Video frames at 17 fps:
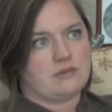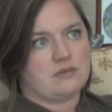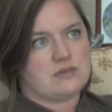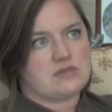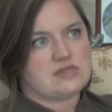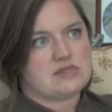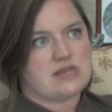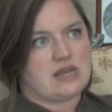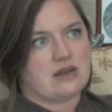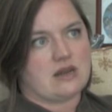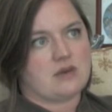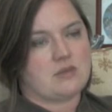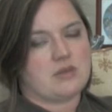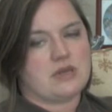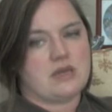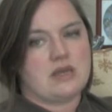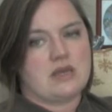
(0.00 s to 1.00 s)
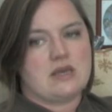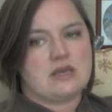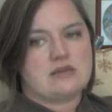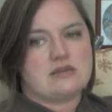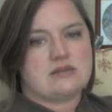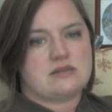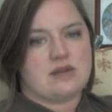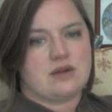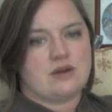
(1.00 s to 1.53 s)
setup.
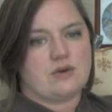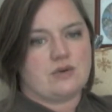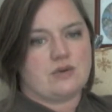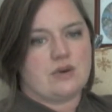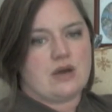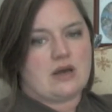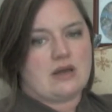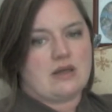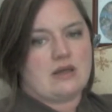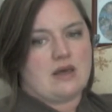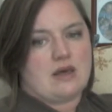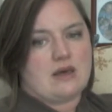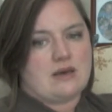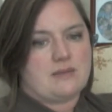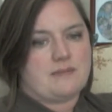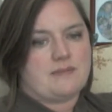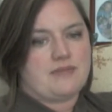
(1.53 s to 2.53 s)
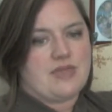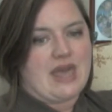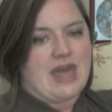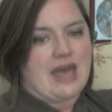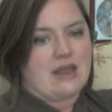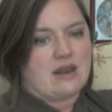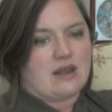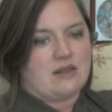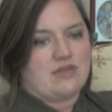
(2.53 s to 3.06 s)
So
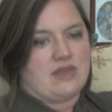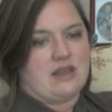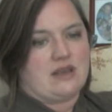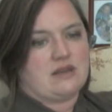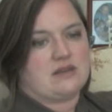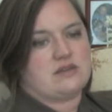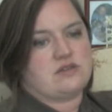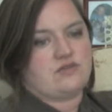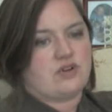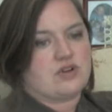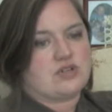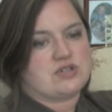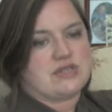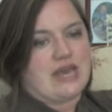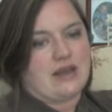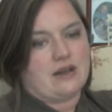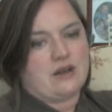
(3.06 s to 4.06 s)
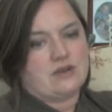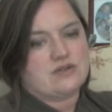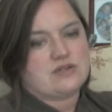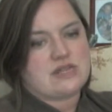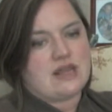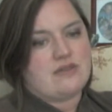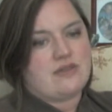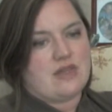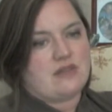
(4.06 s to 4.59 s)
that, I think, as far as that goes,
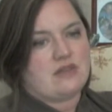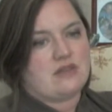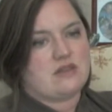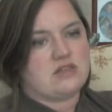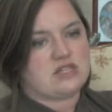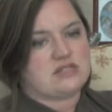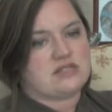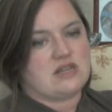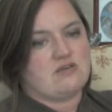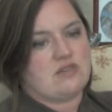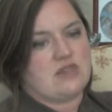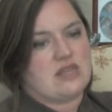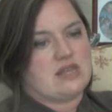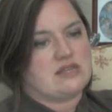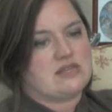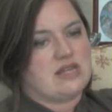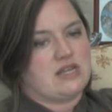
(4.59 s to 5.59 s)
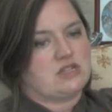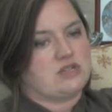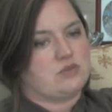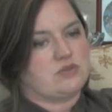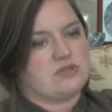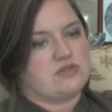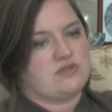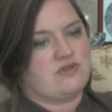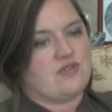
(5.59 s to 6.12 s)
and then just even the
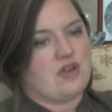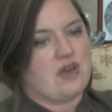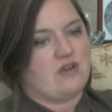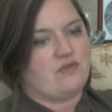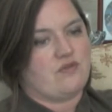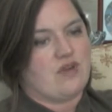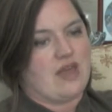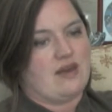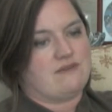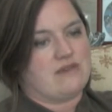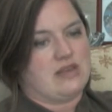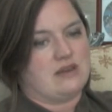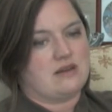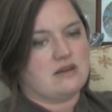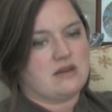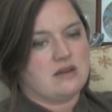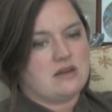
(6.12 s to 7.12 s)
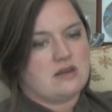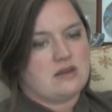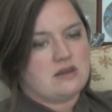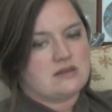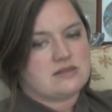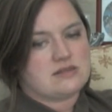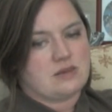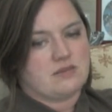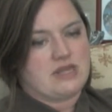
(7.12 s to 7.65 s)
intangibles of having
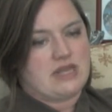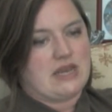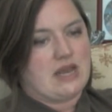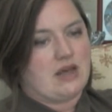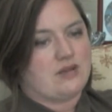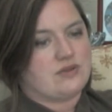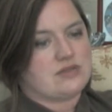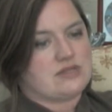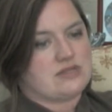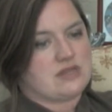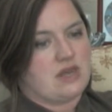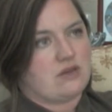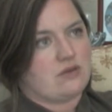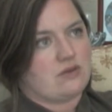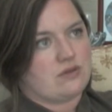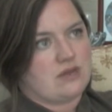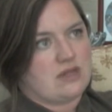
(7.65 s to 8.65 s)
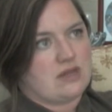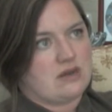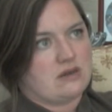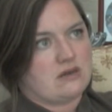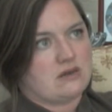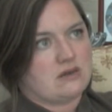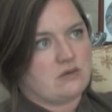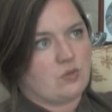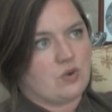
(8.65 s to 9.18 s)
something else other
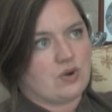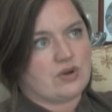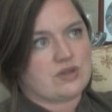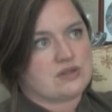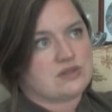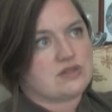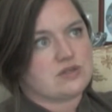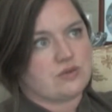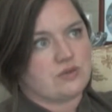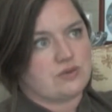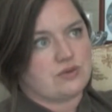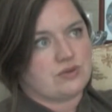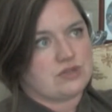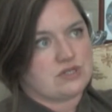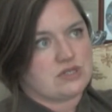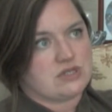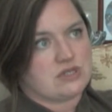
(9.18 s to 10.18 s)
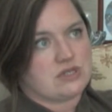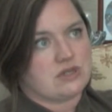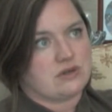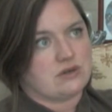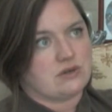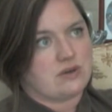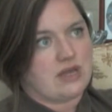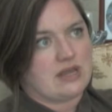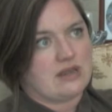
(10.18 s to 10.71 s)
than work and school to
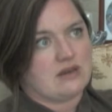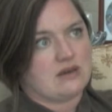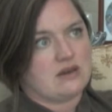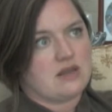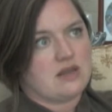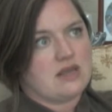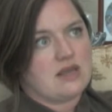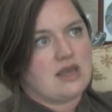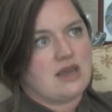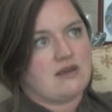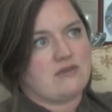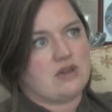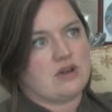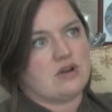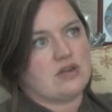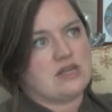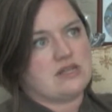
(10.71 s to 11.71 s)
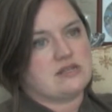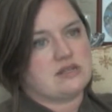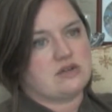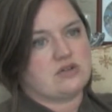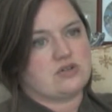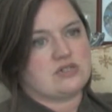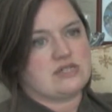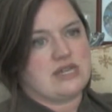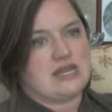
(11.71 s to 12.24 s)
do, and having our kids
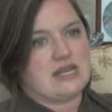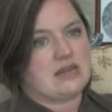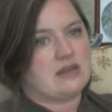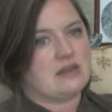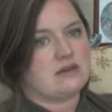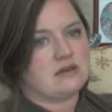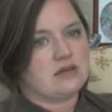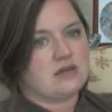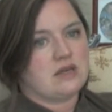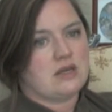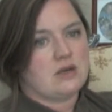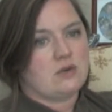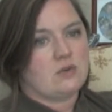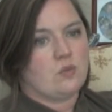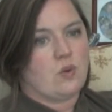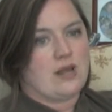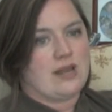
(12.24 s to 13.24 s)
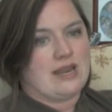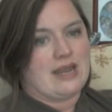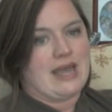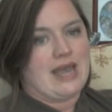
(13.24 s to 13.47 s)
understand what